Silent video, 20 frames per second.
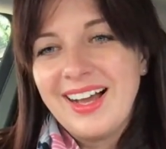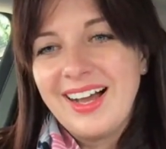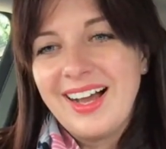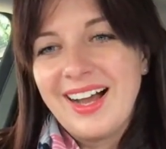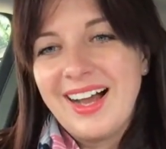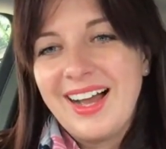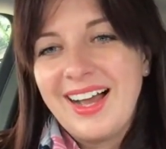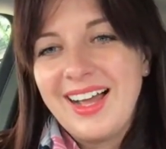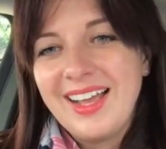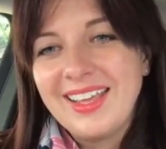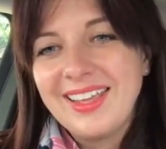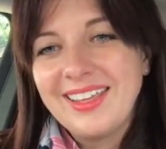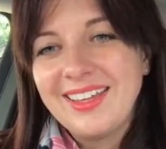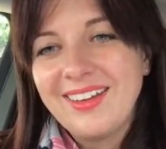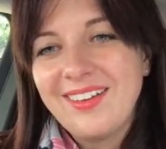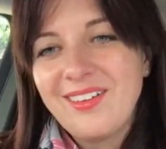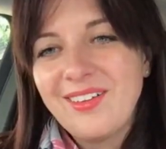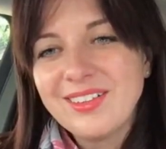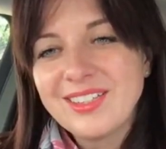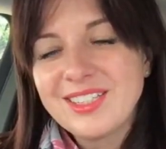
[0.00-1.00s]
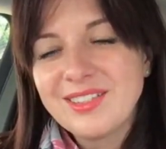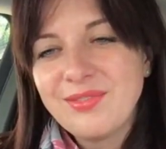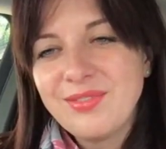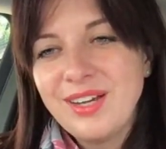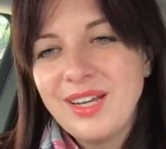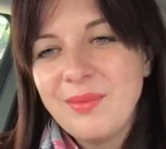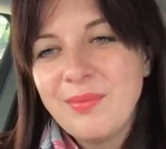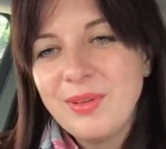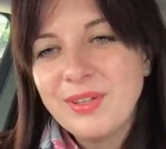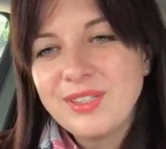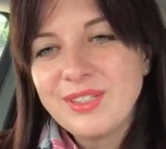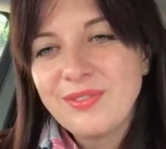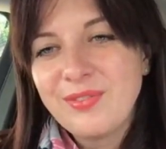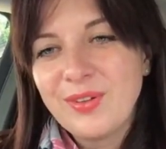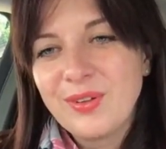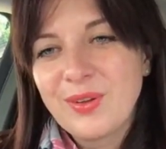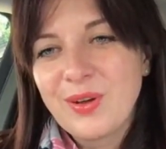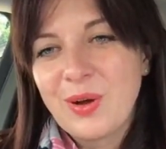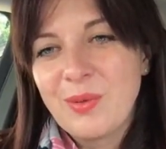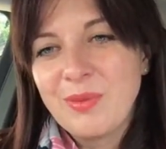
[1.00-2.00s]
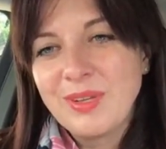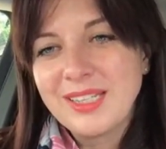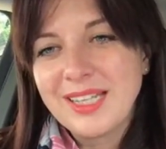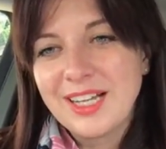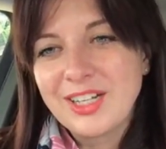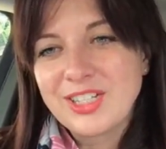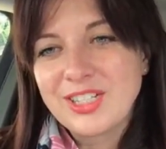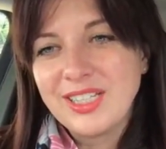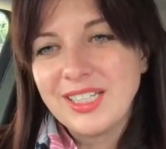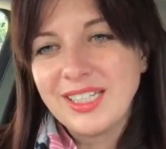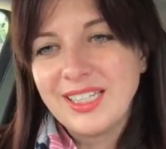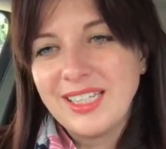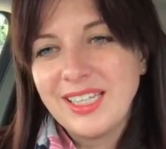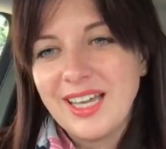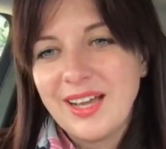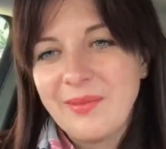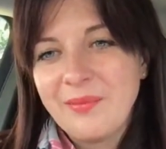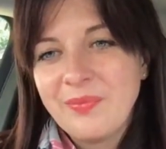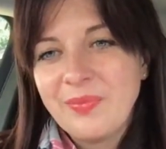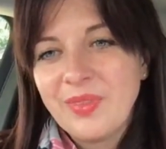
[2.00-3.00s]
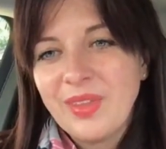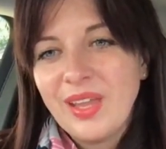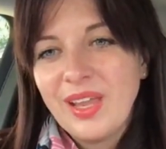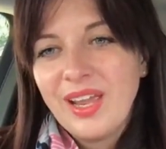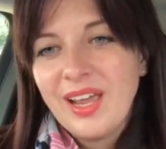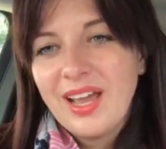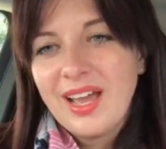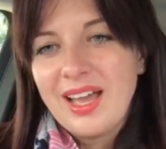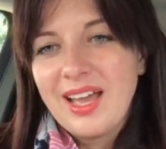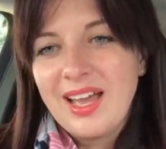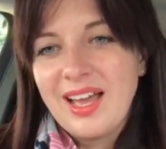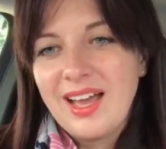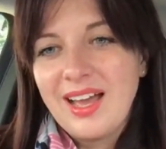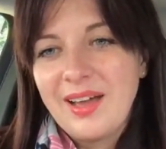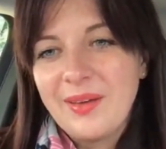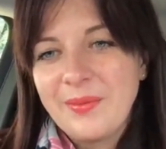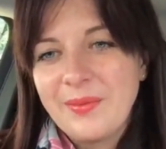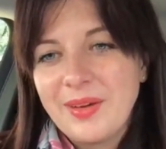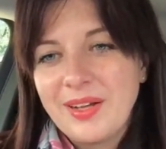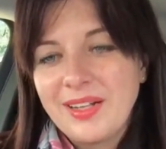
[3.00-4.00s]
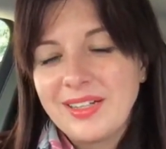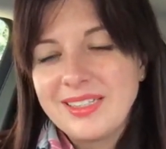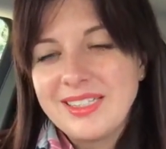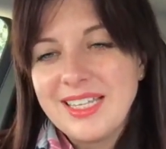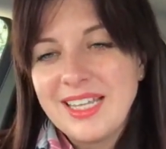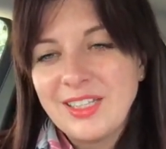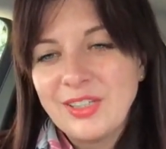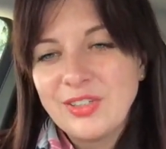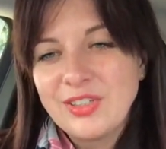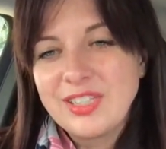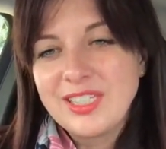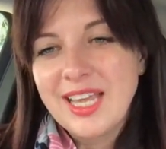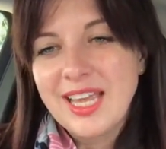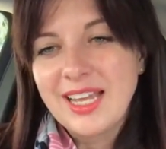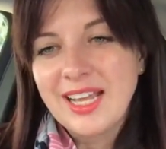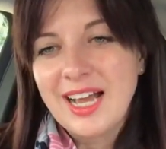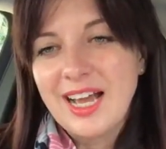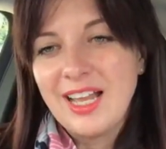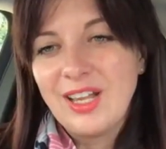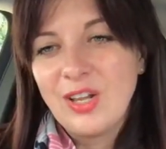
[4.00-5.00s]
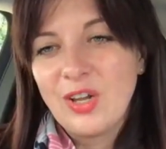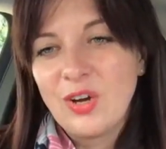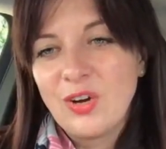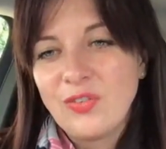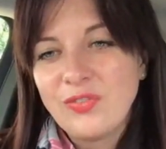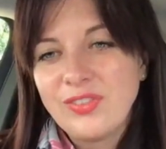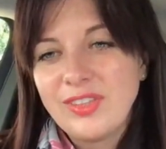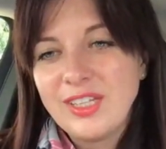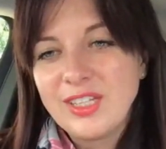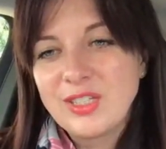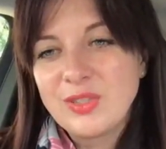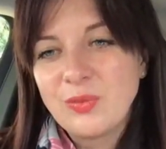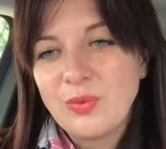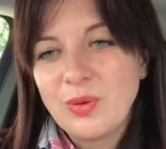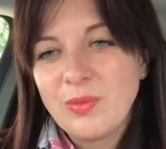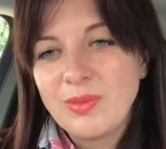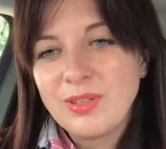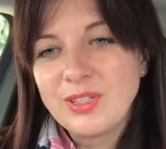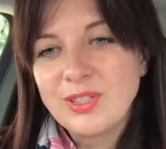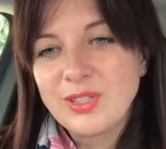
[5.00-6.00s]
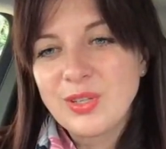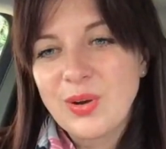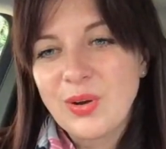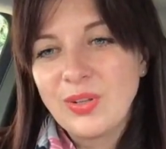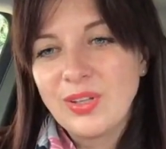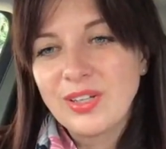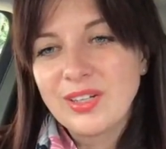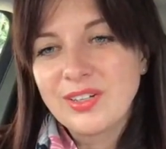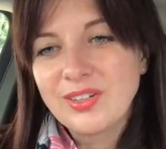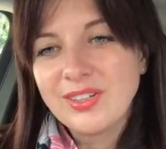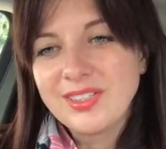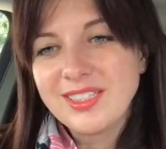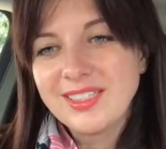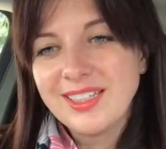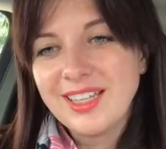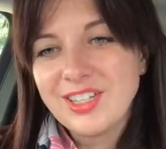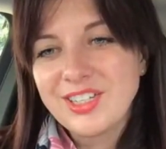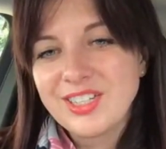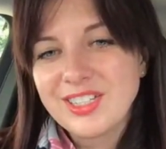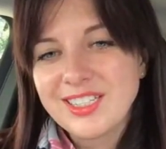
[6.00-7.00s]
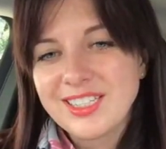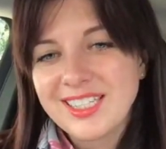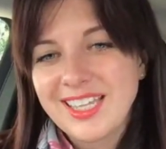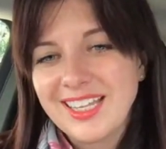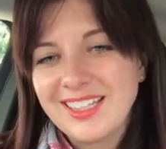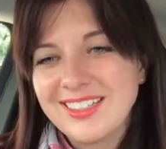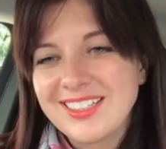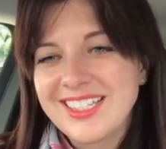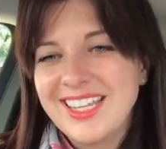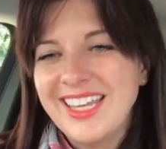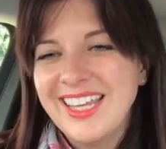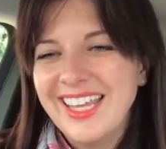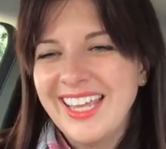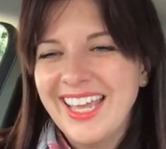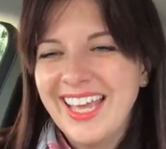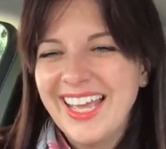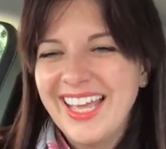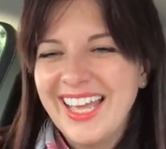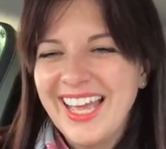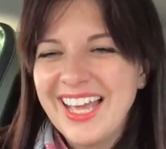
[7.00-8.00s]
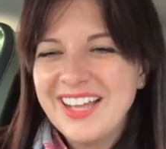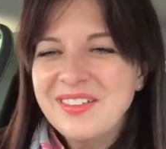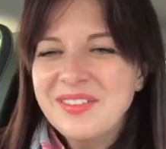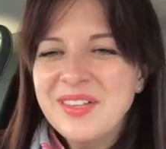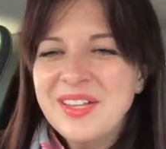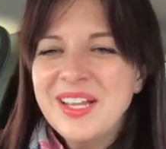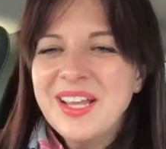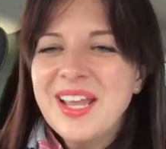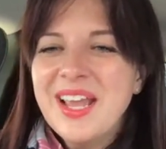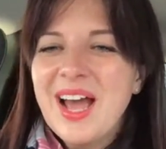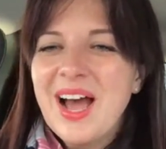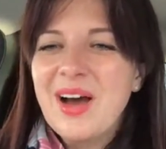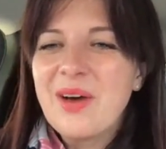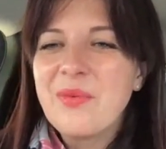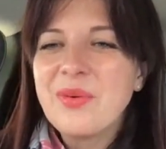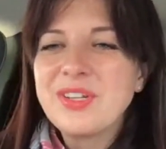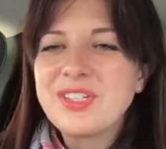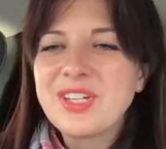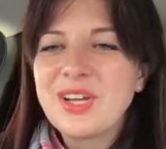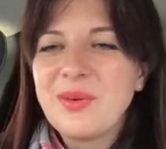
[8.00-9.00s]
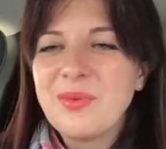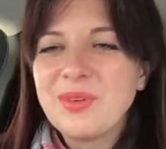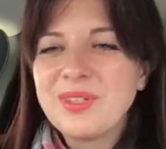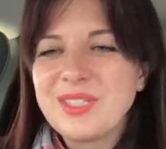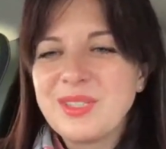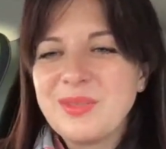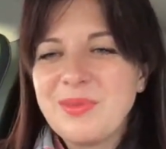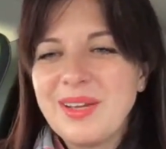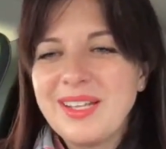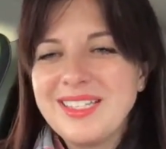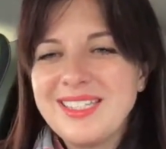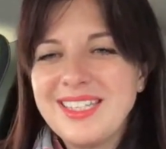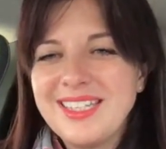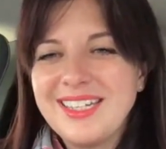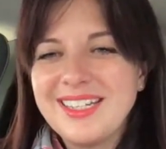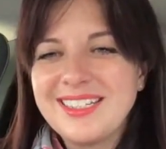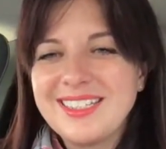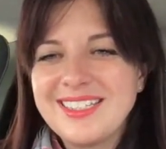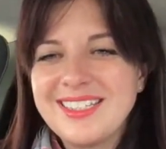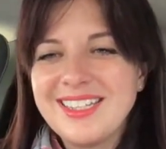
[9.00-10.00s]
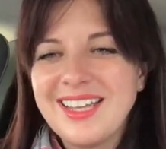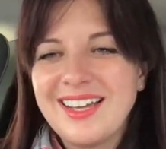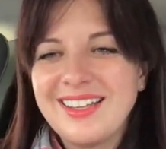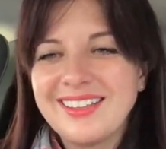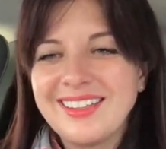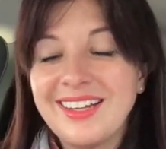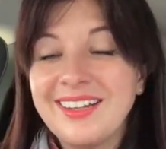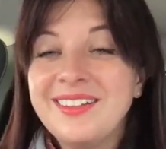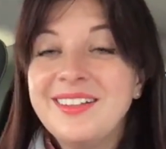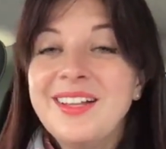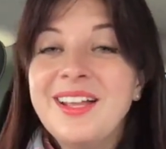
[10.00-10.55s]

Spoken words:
it's a really beautiful comment actually here. Aldian, you're saying, I love this woman's color coordination skills. I wish I was 20 years younger.